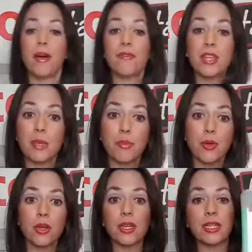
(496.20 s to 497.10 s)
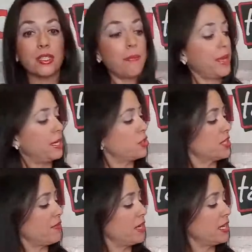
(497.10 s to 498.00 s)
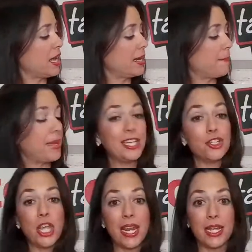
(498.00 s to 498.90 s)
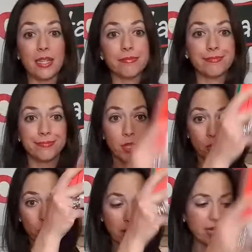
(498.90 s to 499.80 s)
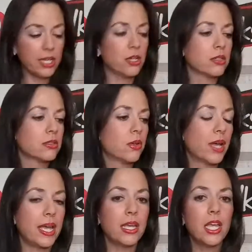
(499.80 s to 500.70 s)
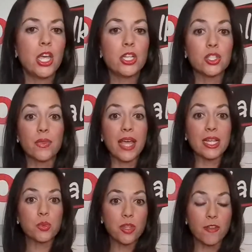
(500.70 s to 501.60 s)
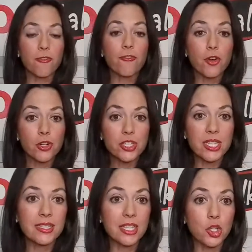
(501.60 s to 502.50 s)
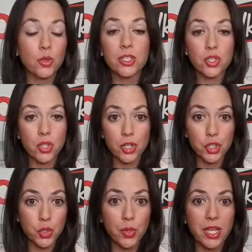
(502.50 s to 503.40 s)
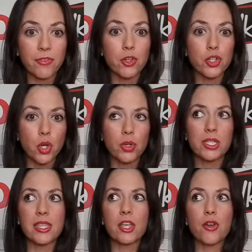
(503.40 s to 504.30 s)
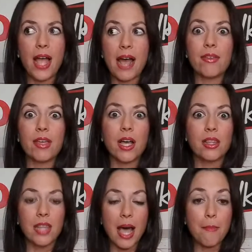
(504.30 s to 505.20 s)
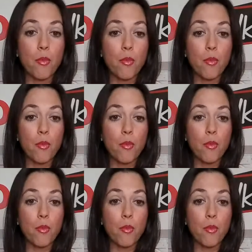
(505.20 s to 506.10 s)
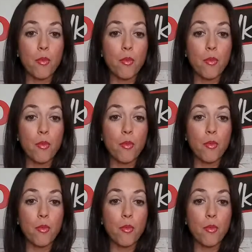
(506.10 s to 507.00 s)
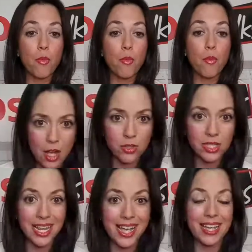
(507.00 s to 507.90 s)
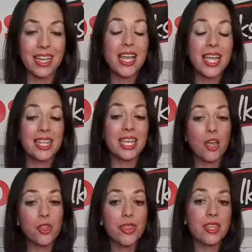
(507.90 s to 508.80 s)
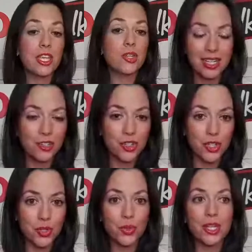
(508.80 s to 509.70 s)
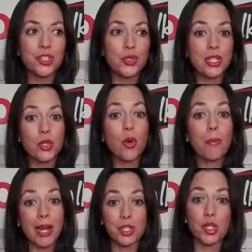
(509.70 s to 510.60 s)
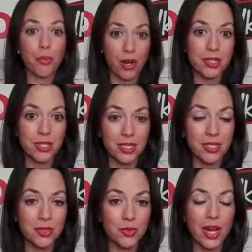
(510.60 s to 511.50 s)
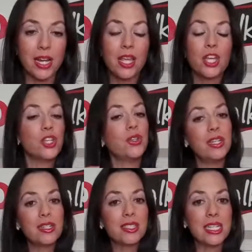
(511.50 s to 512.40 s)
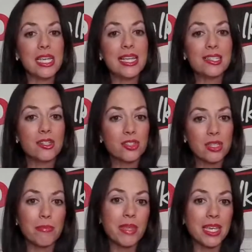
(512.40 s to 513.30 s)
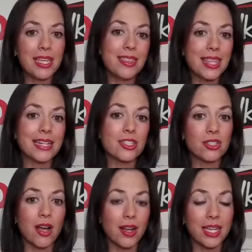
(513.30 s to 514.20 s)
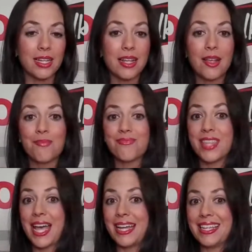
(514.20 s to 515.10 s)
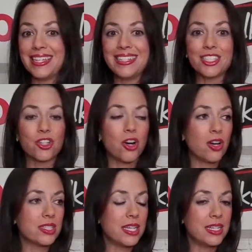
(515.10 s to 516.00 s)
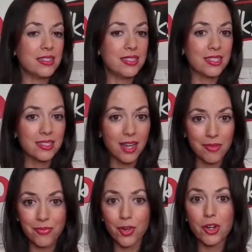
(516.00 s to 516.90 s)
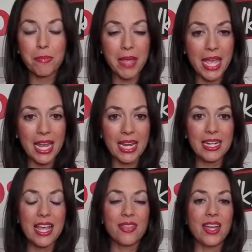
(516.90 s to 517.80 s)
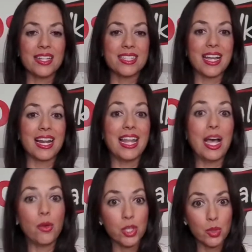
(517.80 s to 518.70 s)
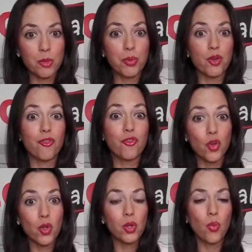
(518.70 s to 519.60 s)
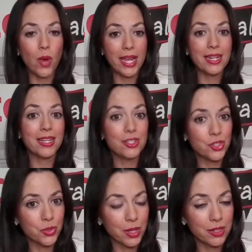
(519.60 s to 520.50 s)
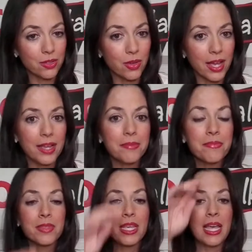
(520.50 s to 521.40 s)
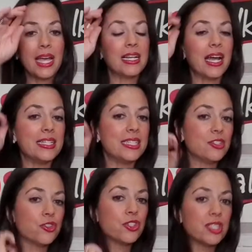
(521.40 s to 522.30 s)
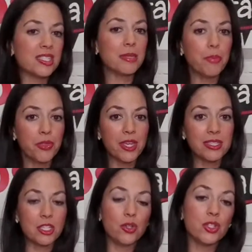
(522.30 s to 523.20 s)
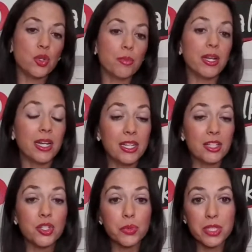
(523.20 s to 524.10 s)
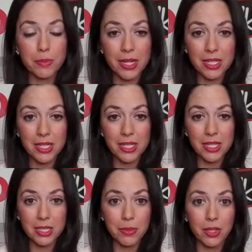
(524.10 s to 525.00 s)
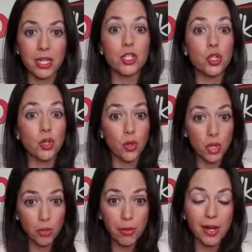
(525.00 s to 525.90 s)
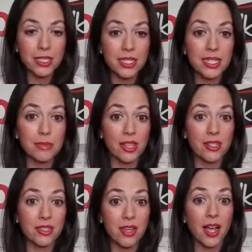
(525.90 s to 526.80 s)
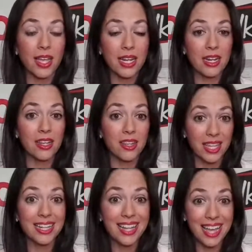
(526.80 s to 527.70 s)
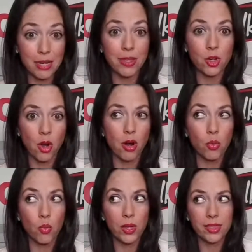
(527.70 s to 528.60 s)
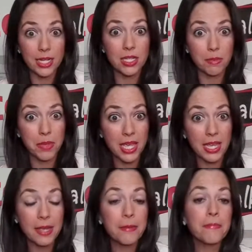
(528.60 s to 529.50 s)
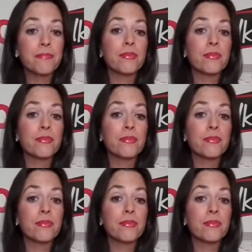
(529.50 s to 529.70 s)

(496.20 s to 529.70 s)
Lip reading: above the knee book, it's on page 79 and page 80 right here. Okay. So that's one of the first things that you can start doing if you're noticing that you're having a lot more pain on your sound leg. The other thing that you definitely need to do is you need to go back to your prosthetist, right? You need to see, is there something in that socket that is causing discomfort, pain, that is not allowing you to put full weight into it, okay? And guys, these are just the simple things that you can do, but it is your responsibility to go to your prosthetist, make sure that the socket and the alignment are what they need to be.